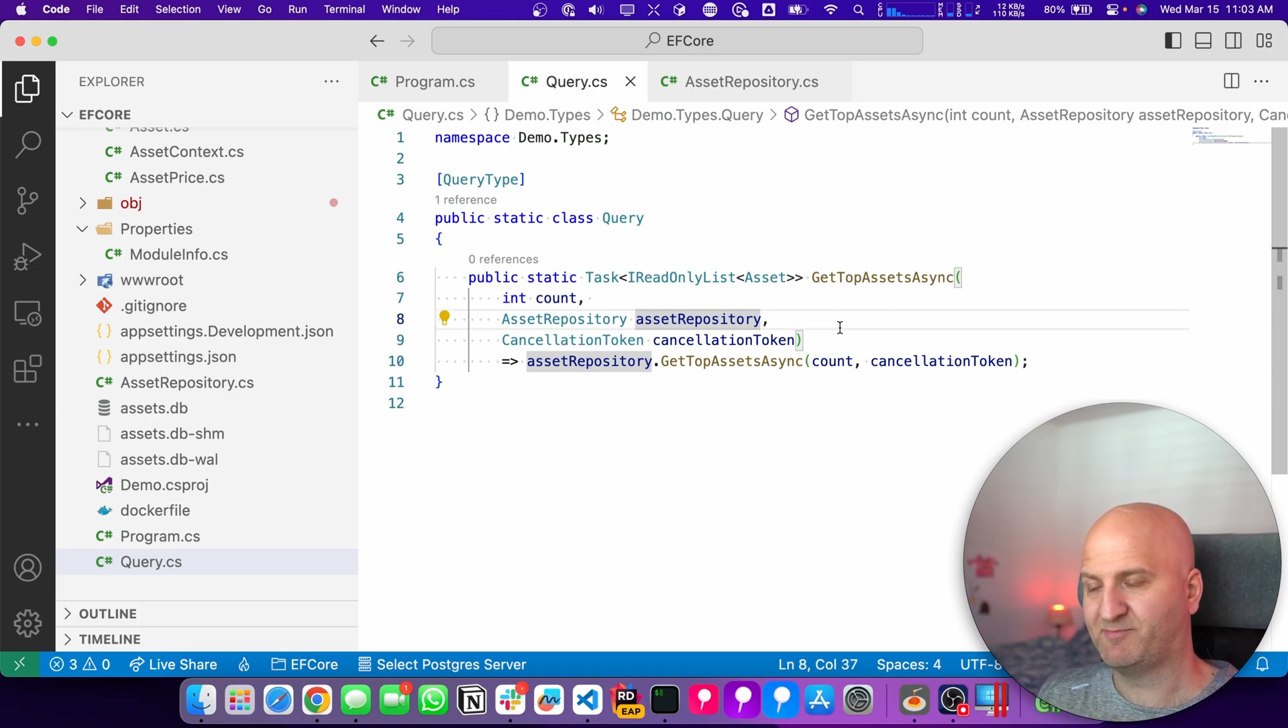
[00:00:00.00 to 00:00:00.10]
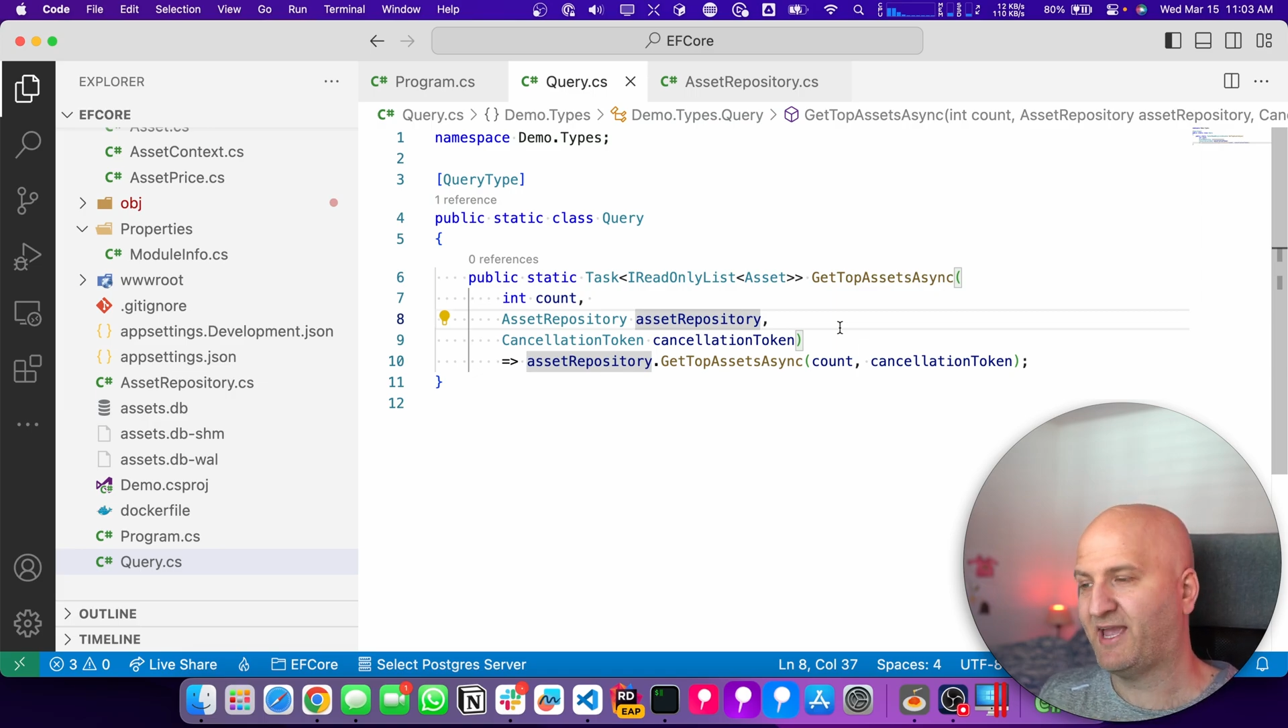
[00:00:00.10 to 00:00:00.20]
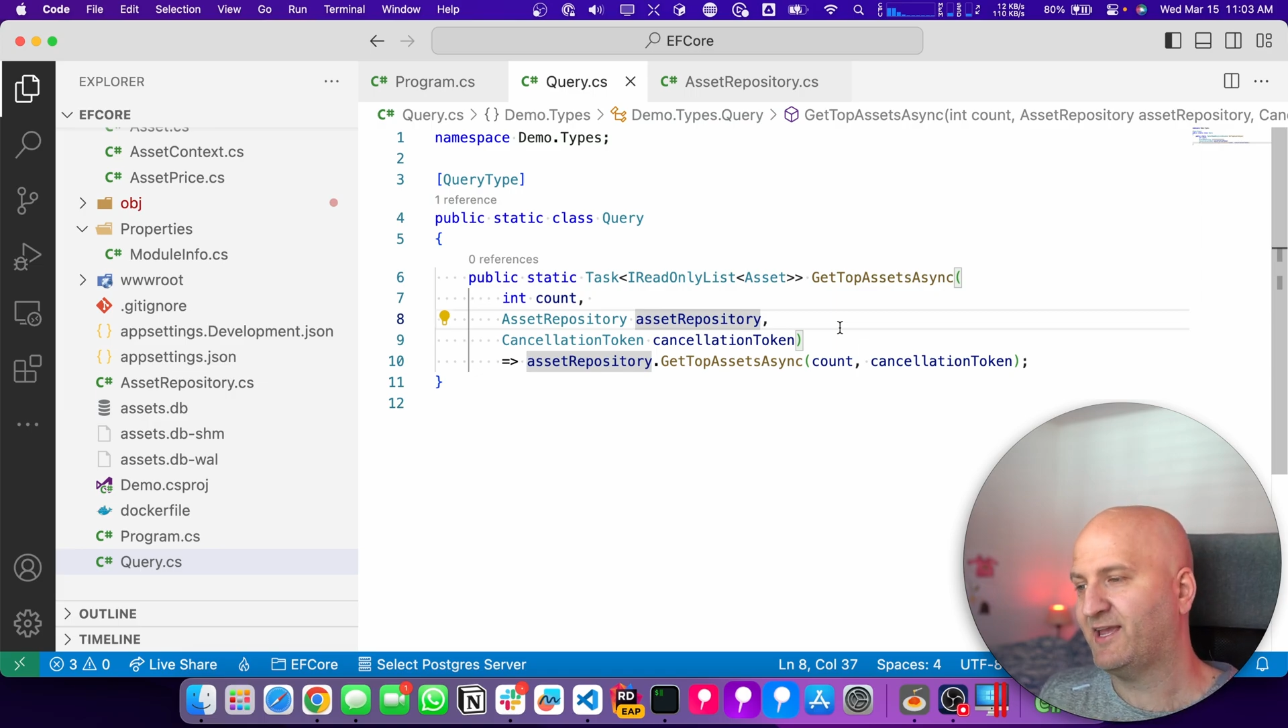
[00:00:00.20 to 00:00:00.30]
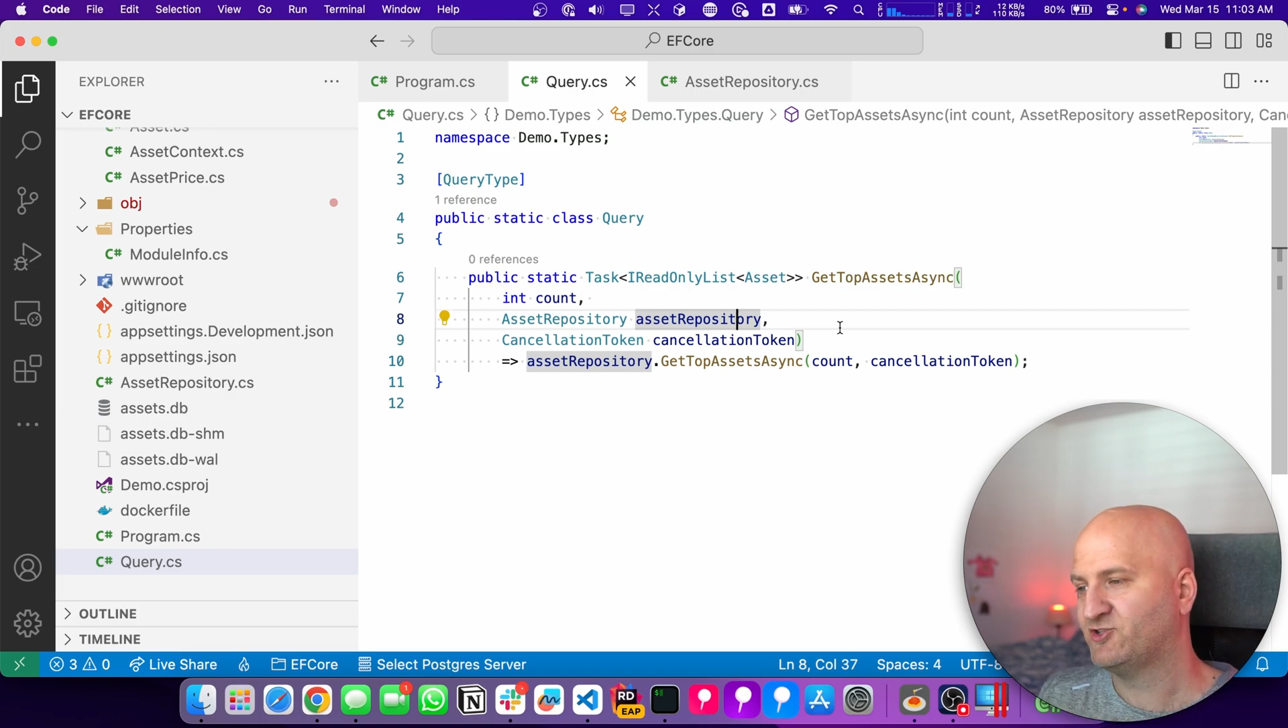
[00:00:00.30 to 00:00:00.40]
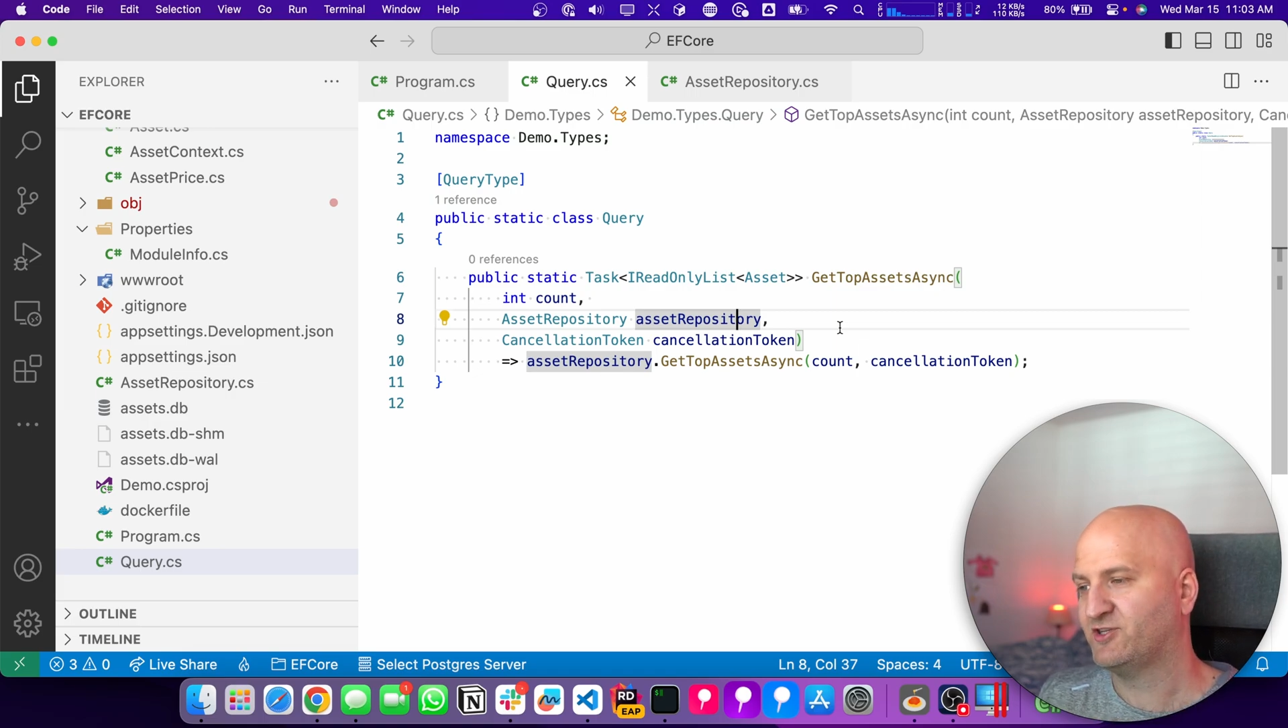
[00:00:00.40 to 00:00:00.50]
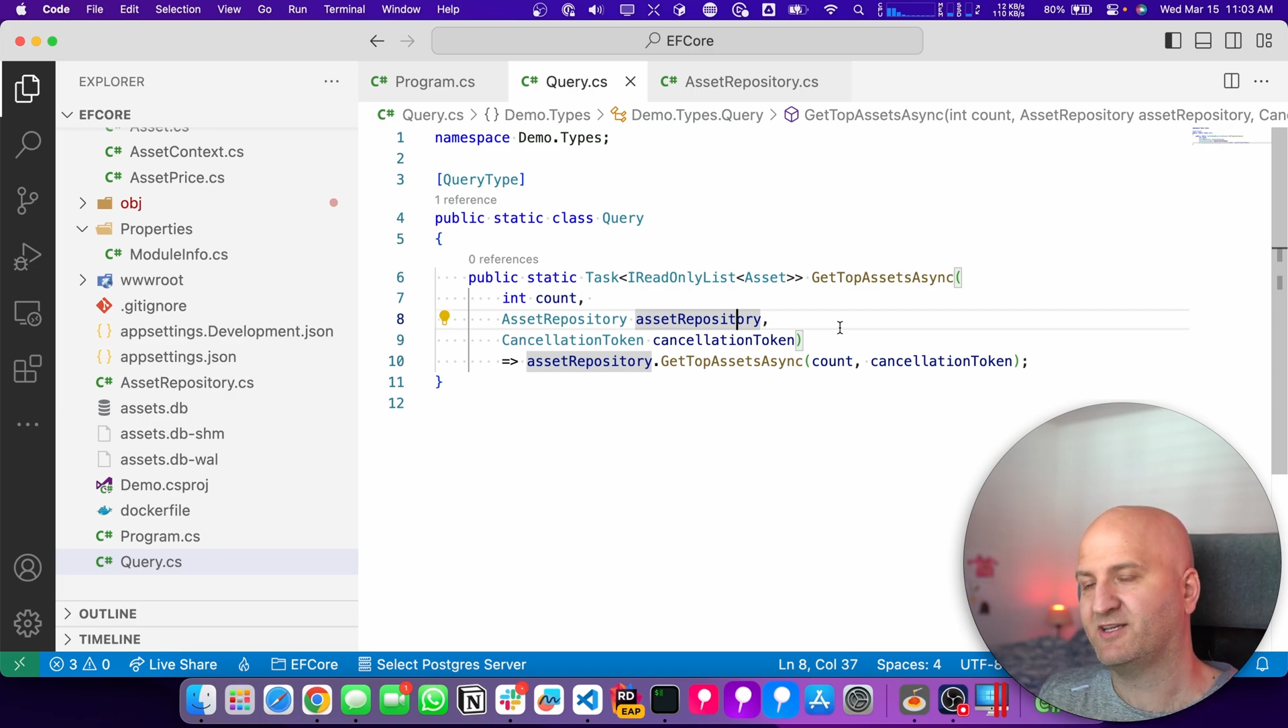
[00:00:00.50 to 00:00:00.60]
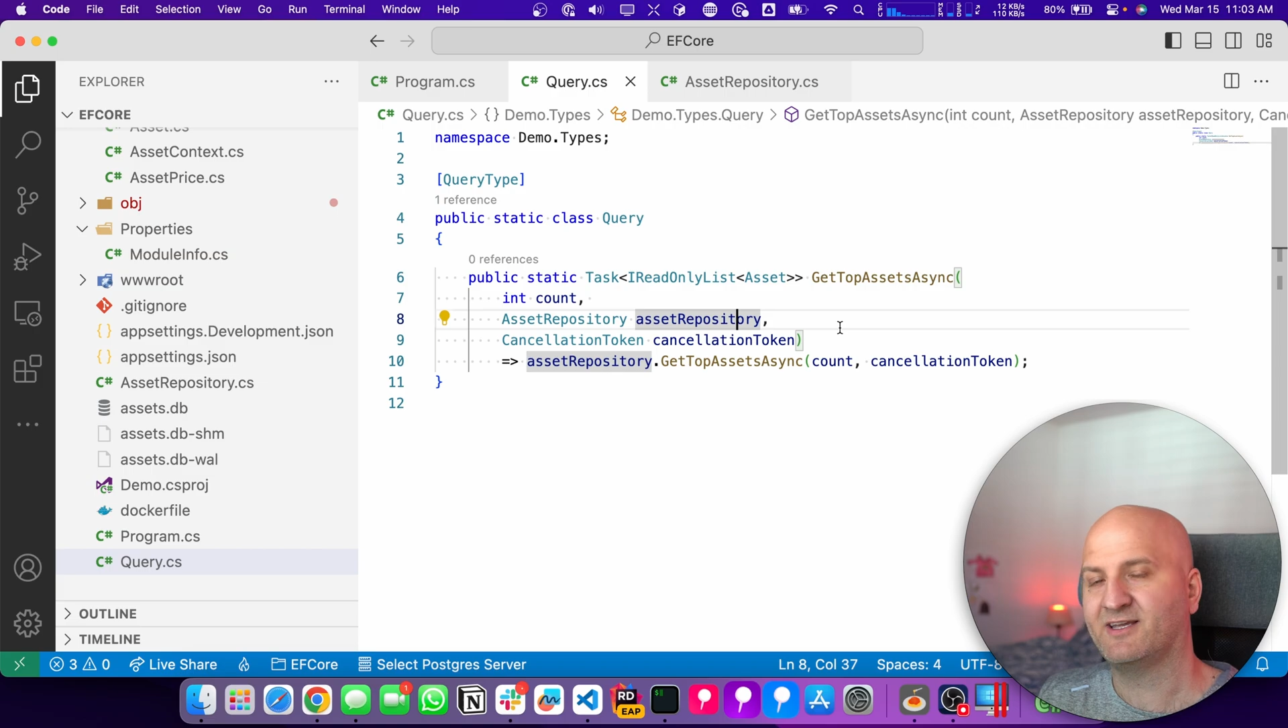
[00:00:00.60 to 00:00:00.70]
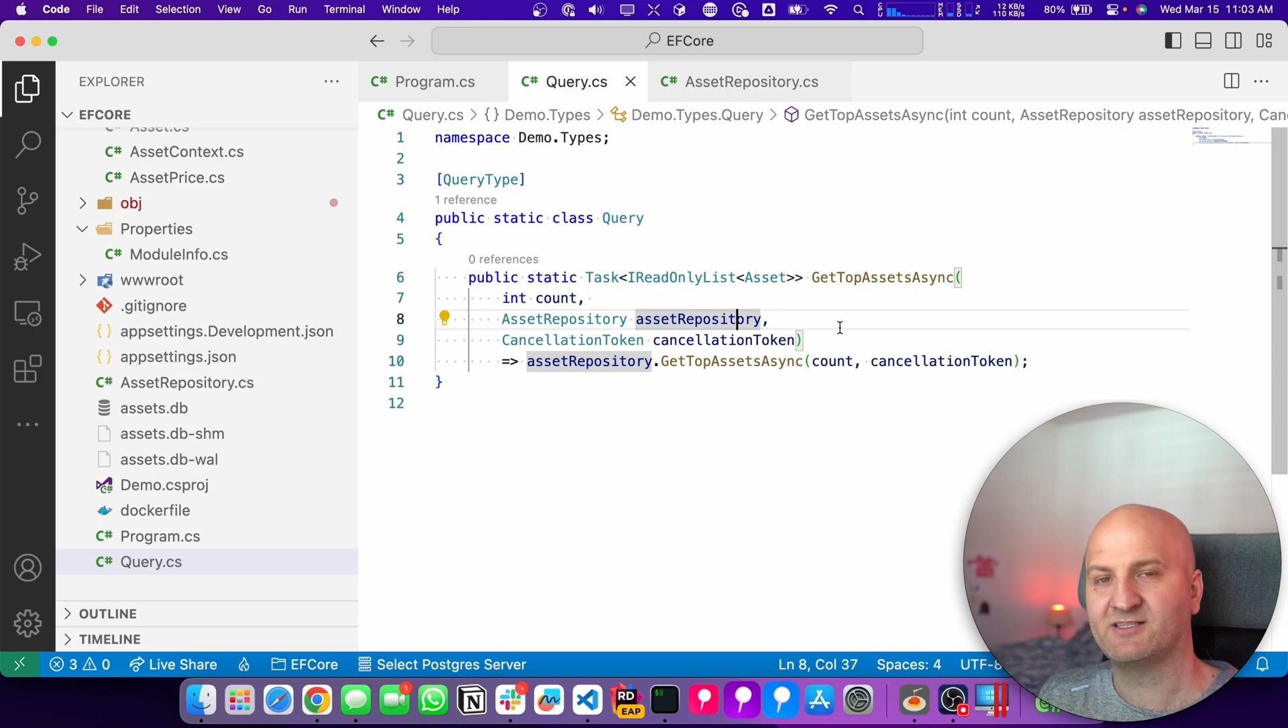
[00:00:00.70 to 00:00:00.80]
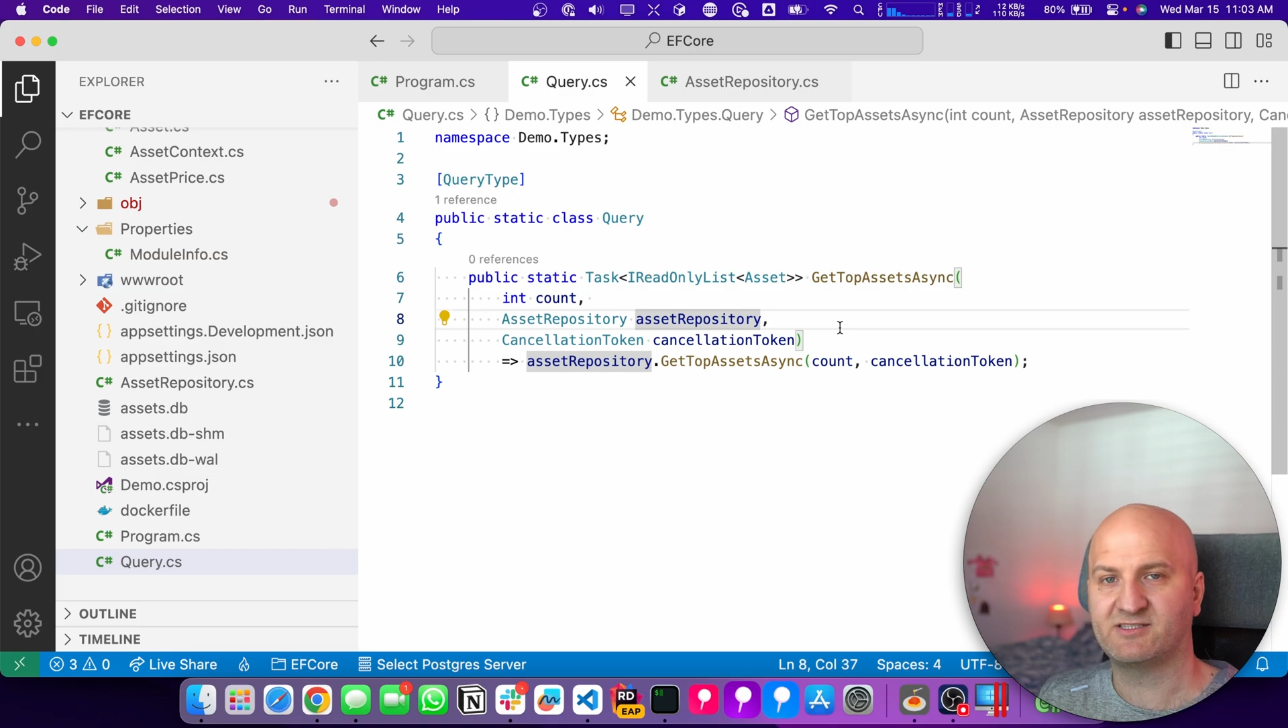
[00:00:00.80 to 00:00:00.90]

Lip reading: paging and